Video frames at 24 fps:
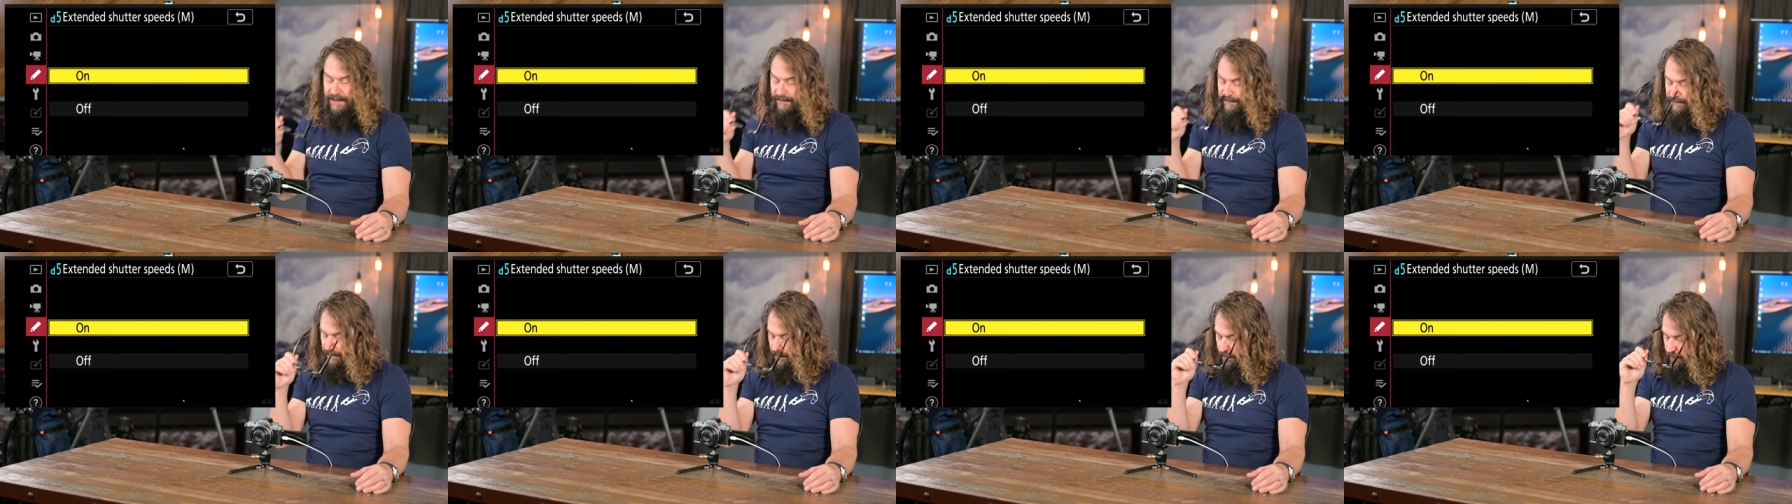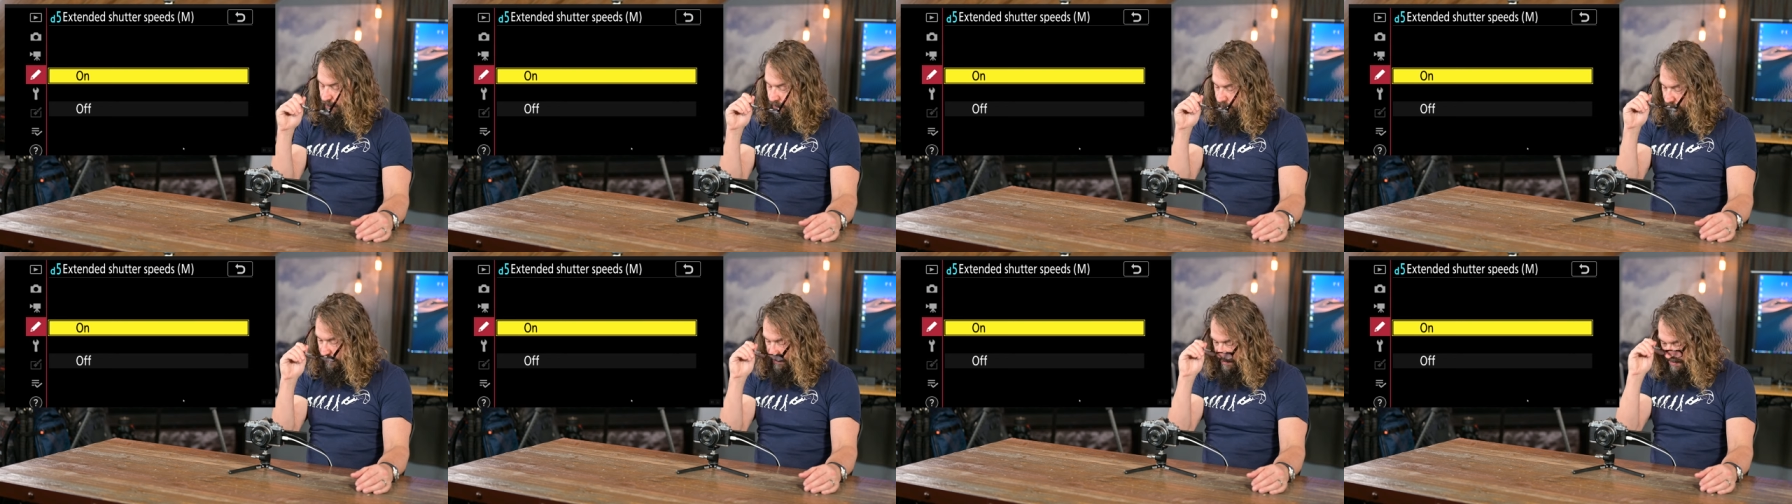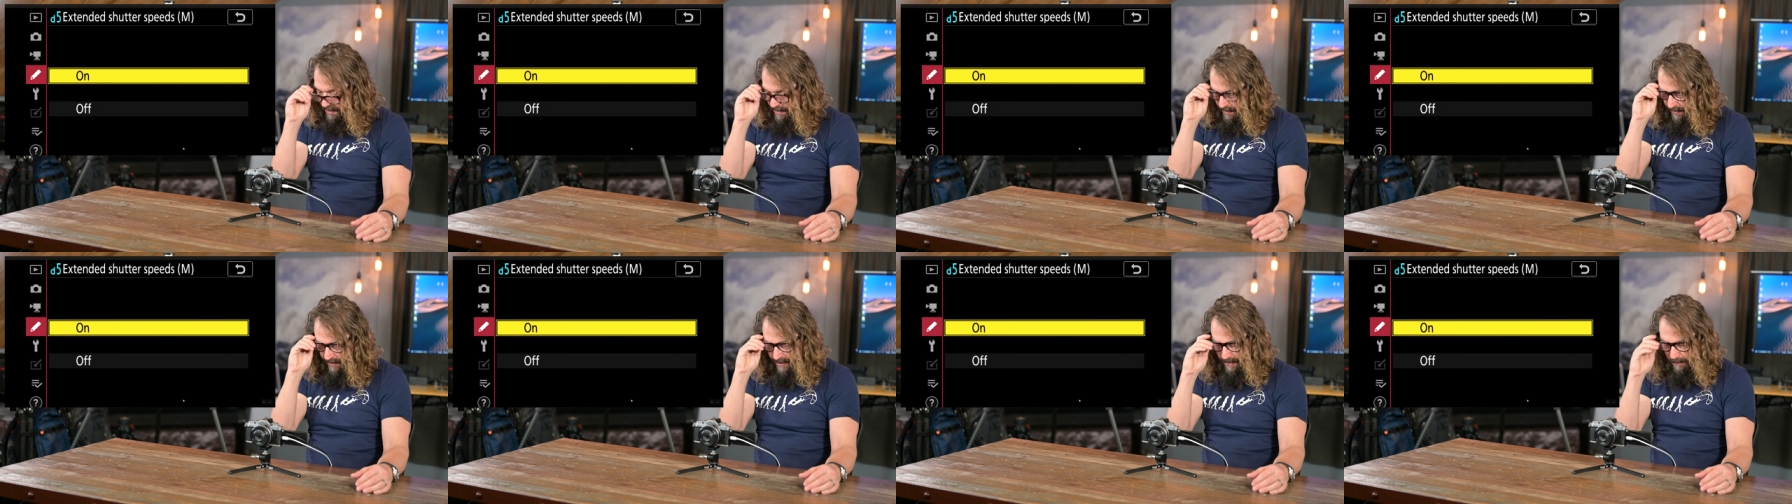It's a
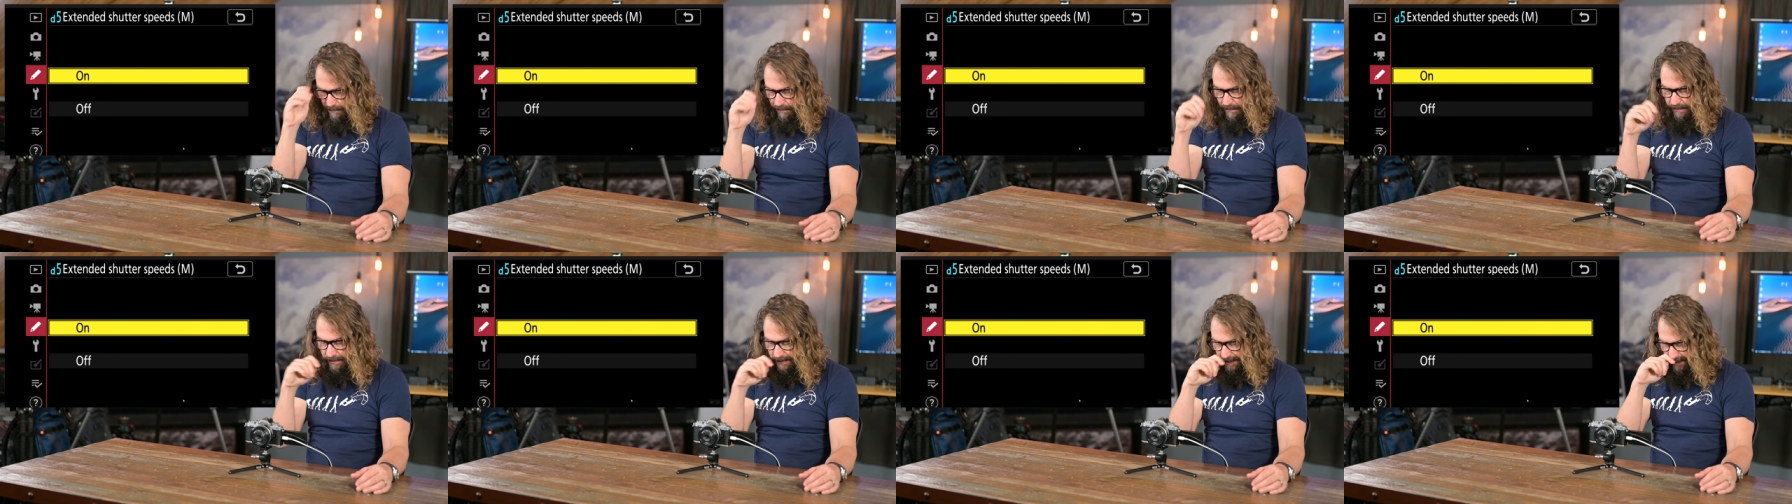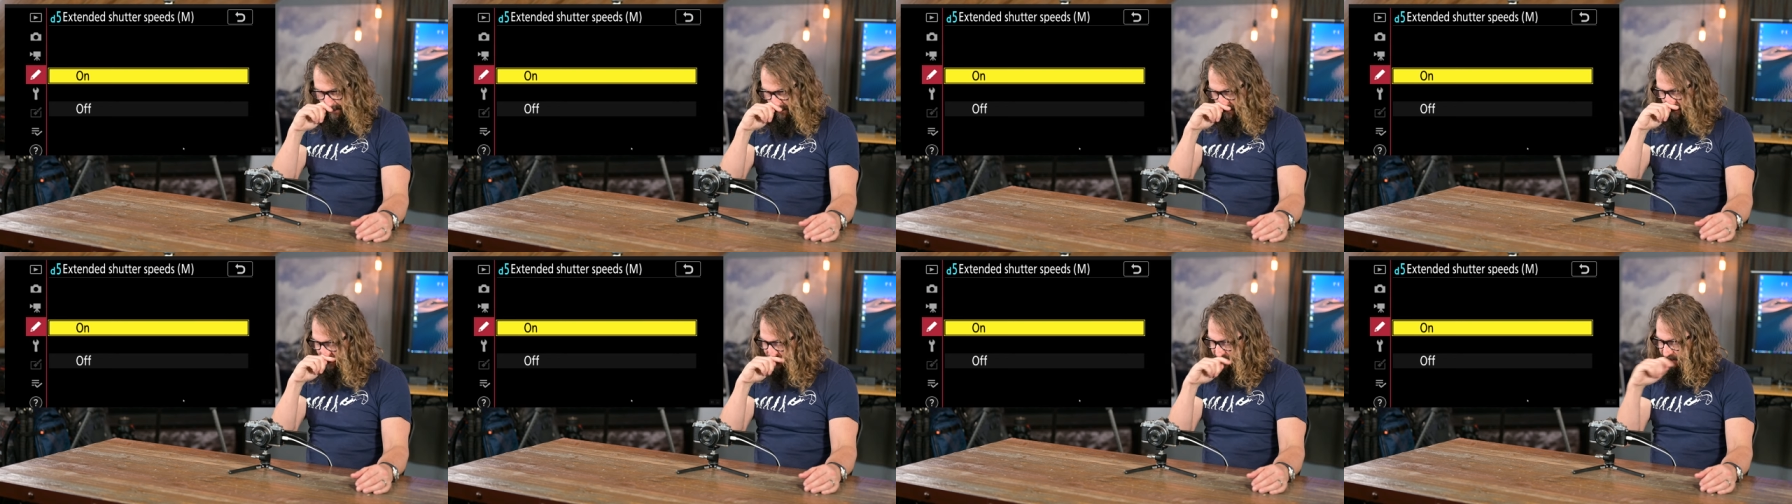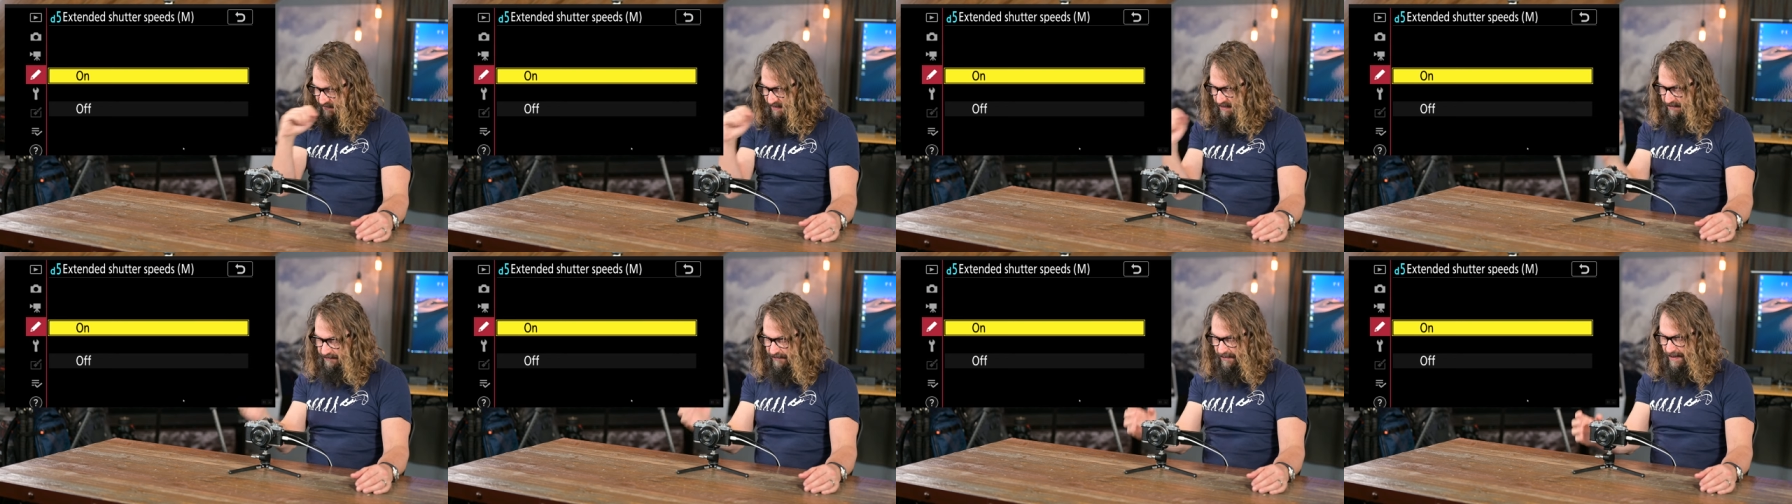really, really cool
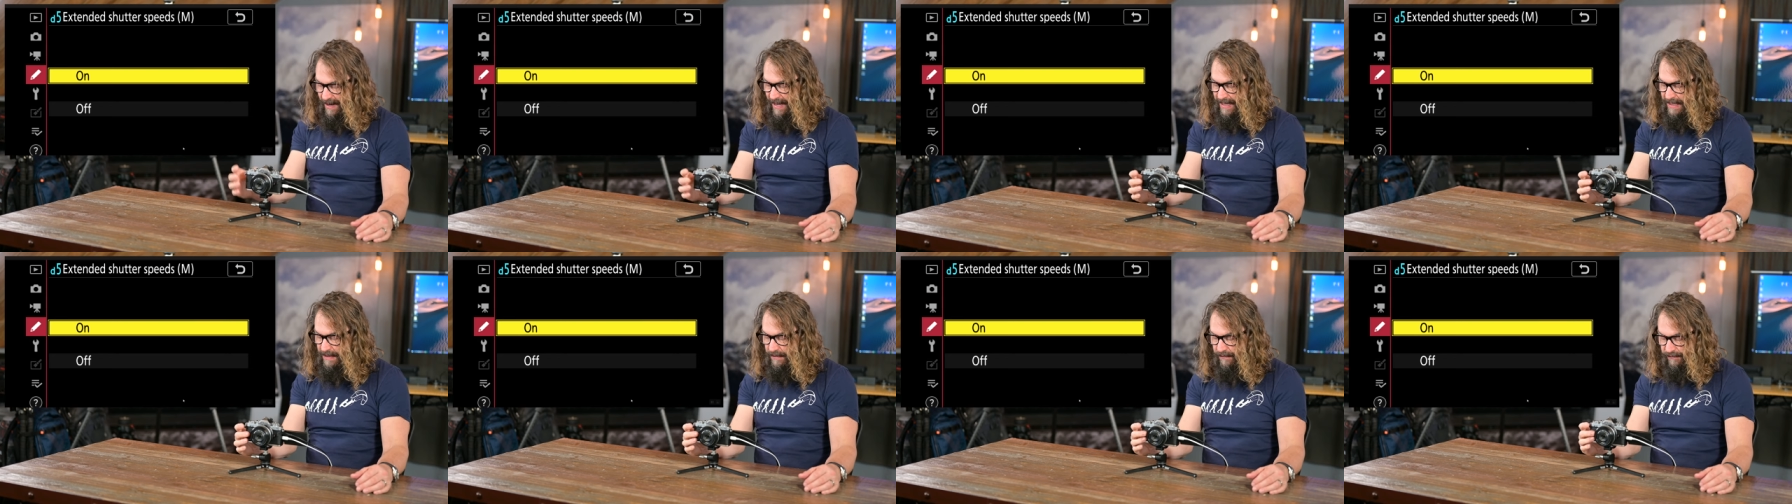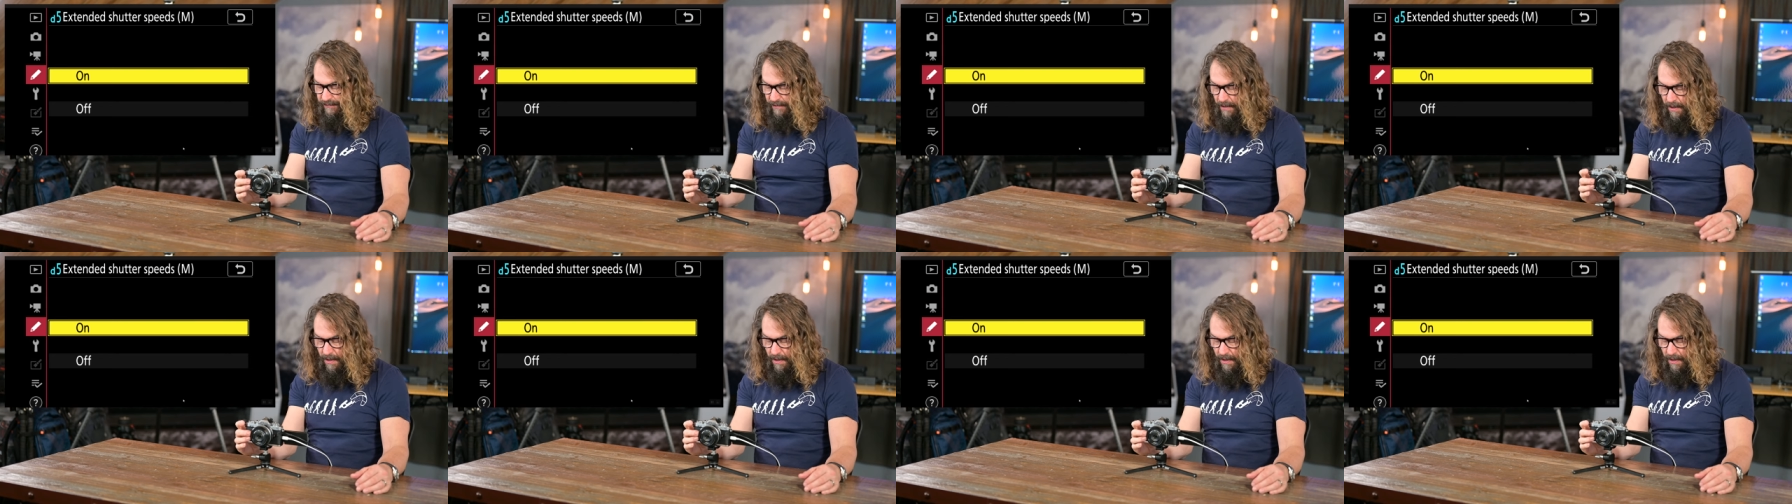feature I use